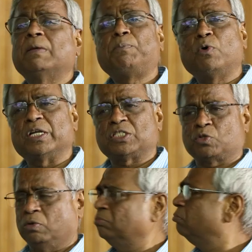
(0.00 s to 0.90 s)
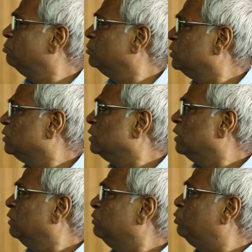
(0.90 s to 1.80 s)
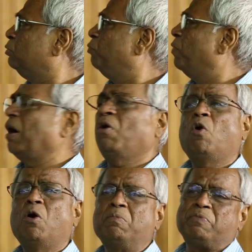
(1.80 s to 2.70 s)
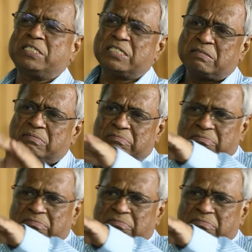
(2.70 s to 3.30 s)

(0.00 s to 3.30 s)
the poorest home, a home which is